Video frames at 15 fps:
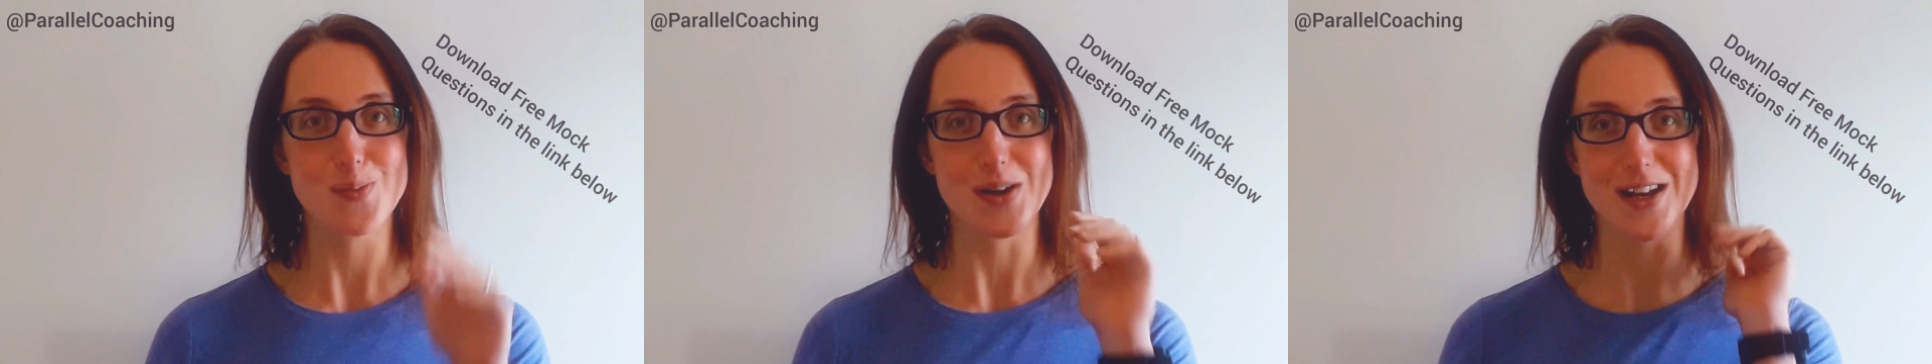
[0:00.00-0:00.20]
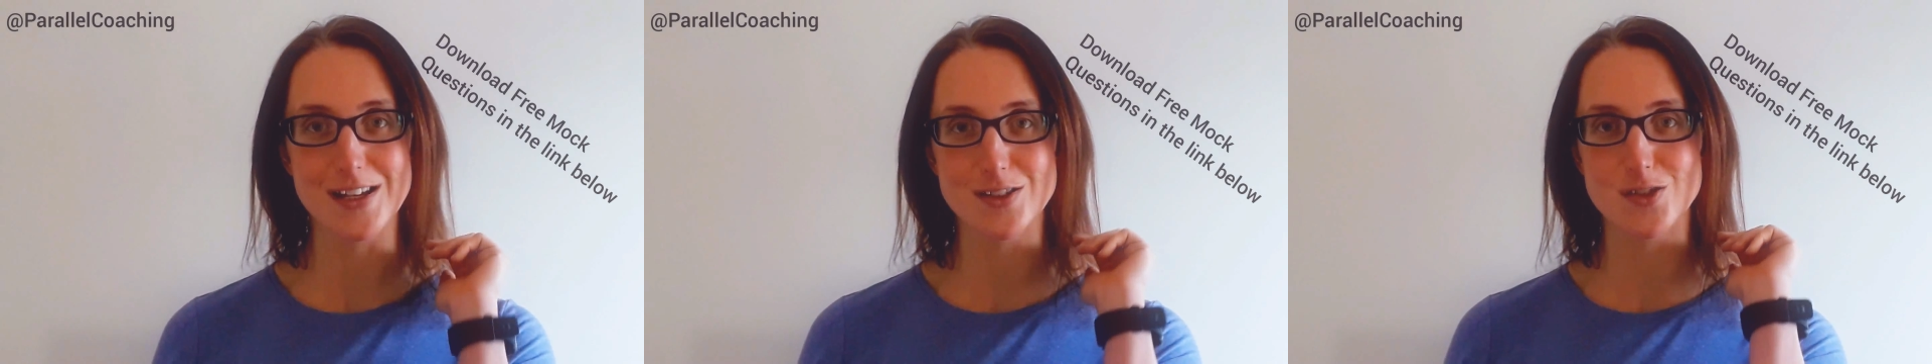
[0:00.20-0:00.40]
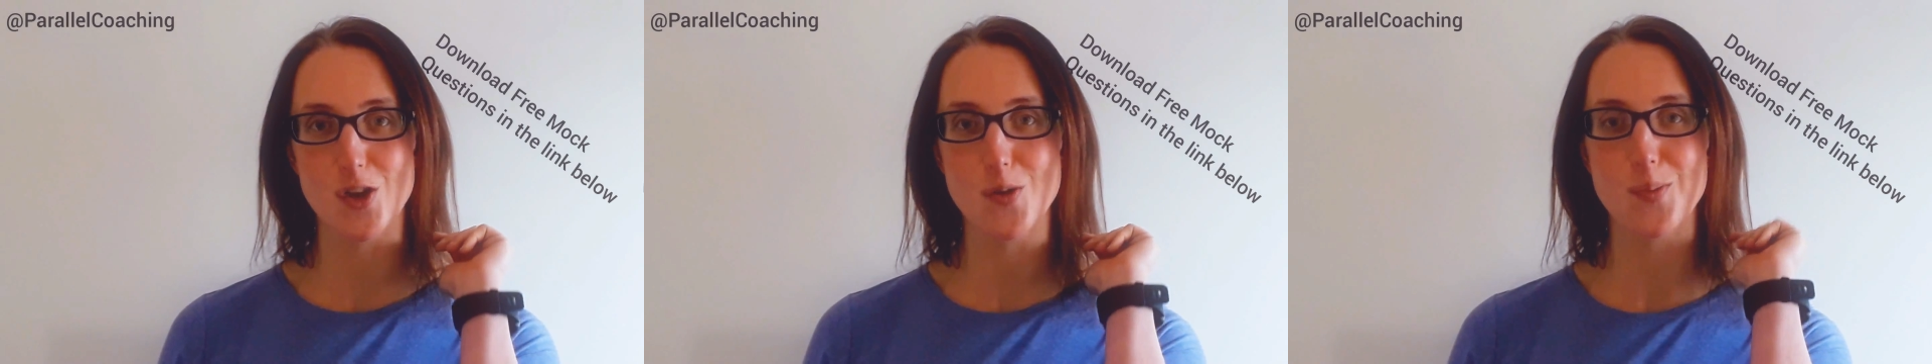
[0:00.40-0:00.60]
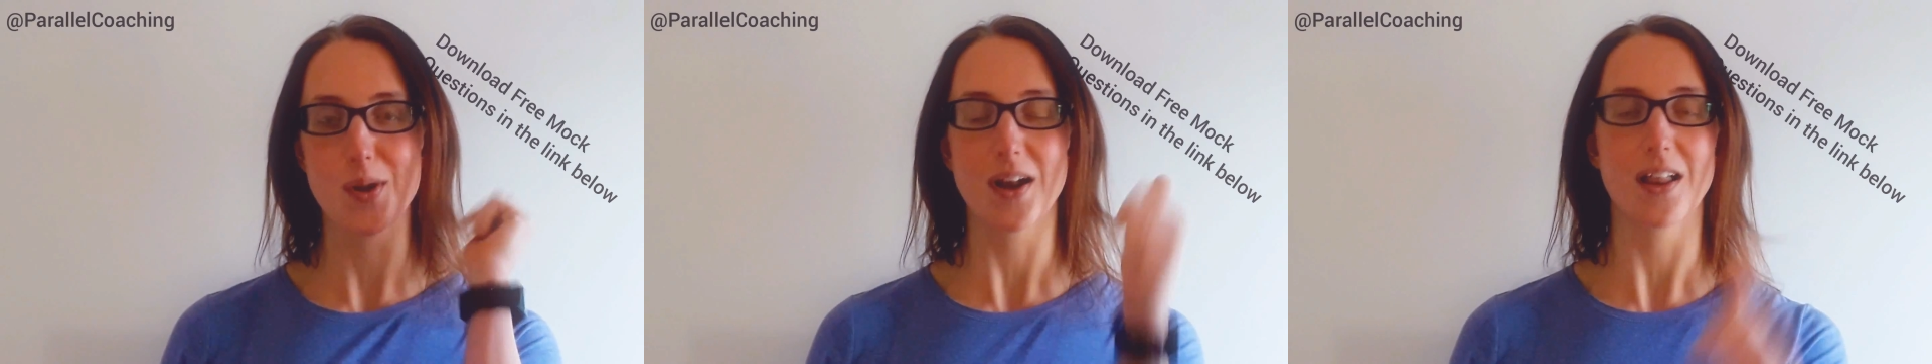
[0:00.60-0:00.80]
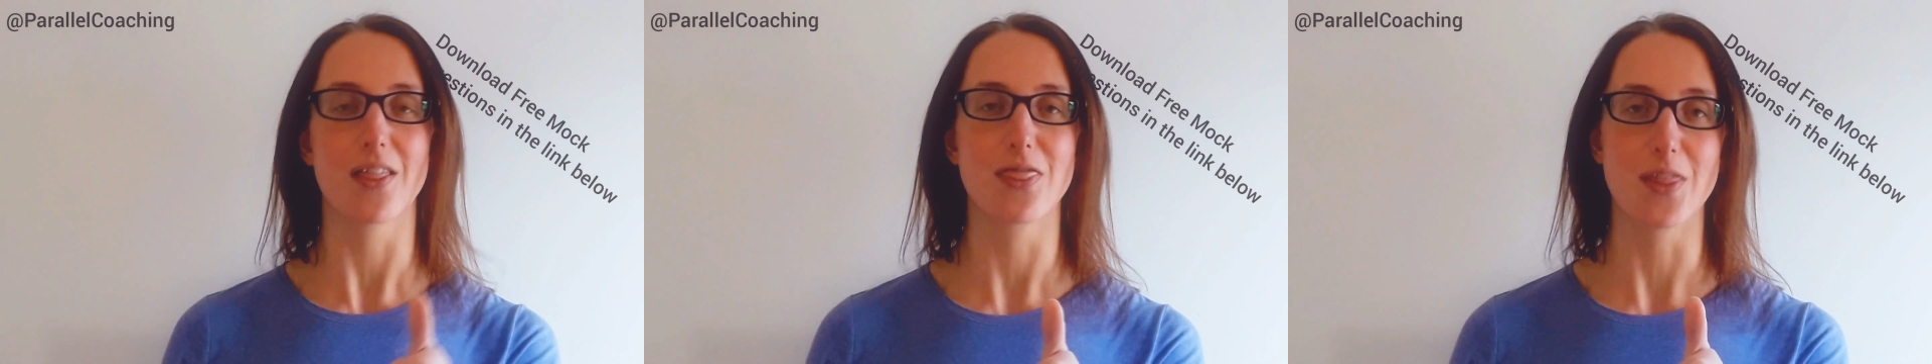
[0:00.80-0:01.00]
please do
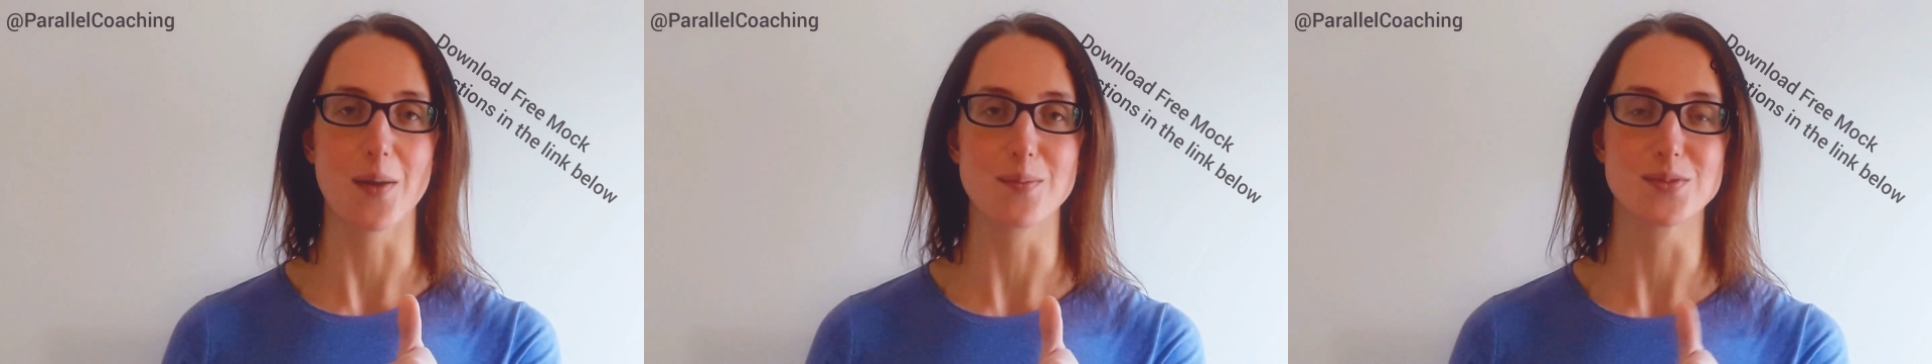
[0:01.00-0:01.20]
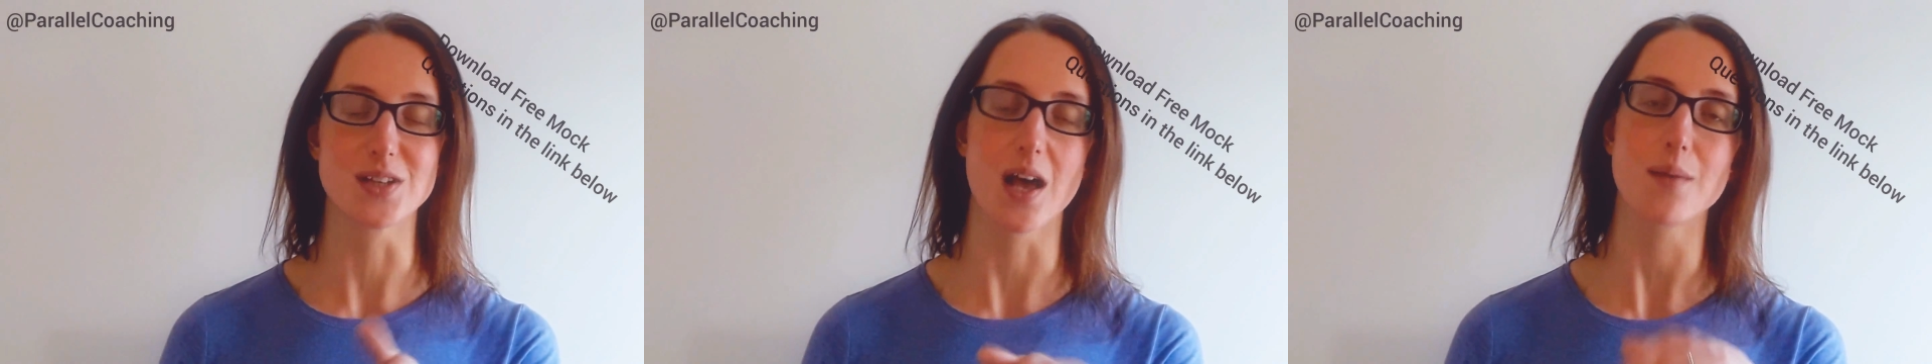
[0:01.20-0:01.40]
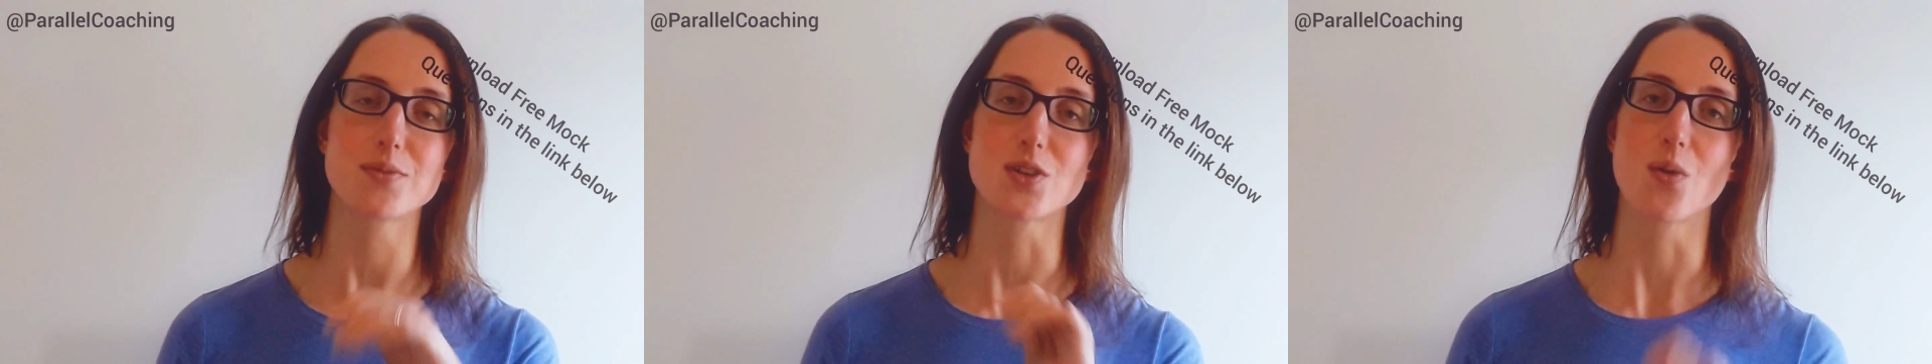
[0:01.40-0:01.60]
put a little thumbs up